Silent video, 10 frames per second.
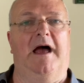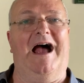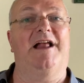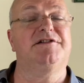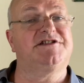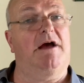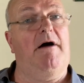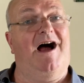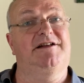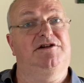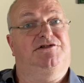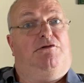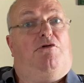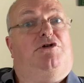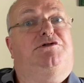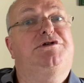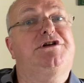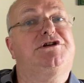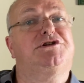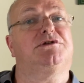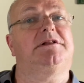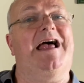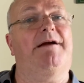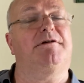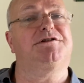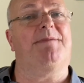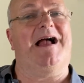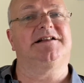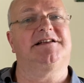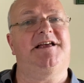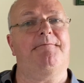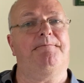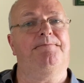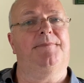And so I used auditory digital language back to him.